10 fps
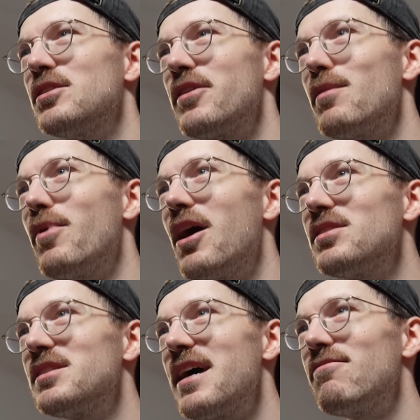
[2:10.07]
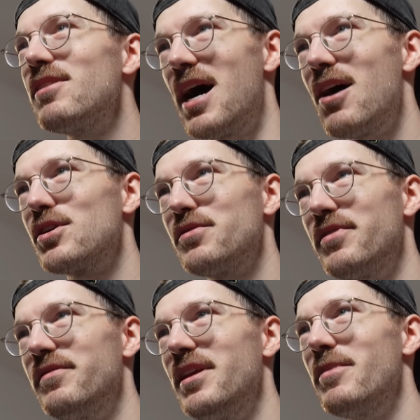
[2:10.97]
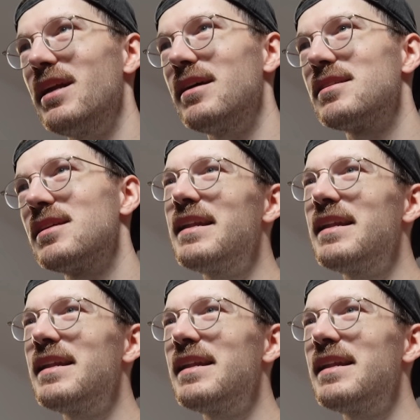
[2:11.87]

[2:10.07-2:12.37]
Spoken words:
So at about 7 hours, 50 minutes.